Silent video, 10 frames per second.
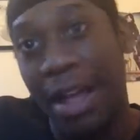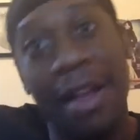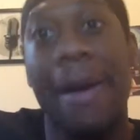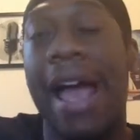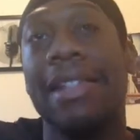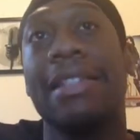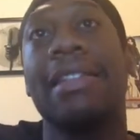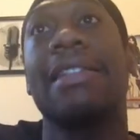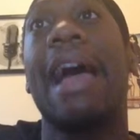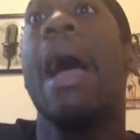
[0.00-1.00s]
Everybody has
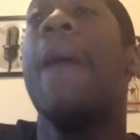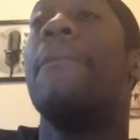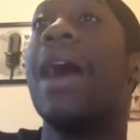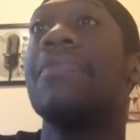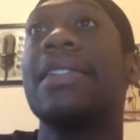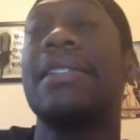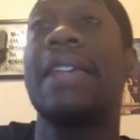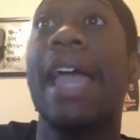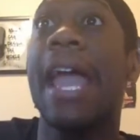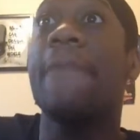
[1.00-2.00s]
another side. But I'm just
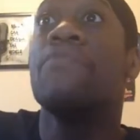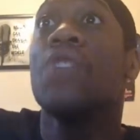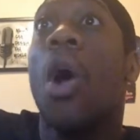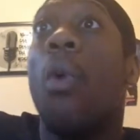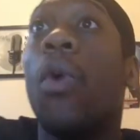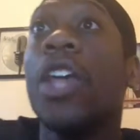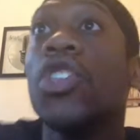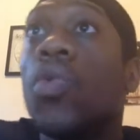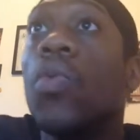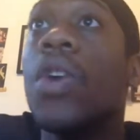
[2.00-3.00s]
saying, when
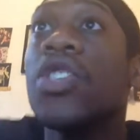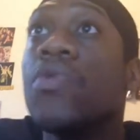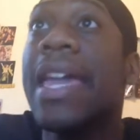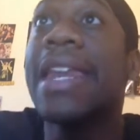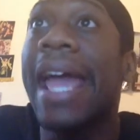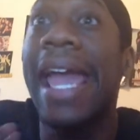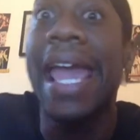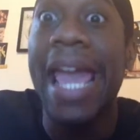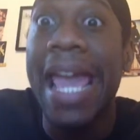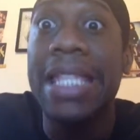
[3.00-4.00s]
you get a
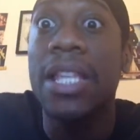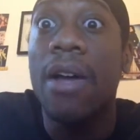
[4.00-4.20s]
hint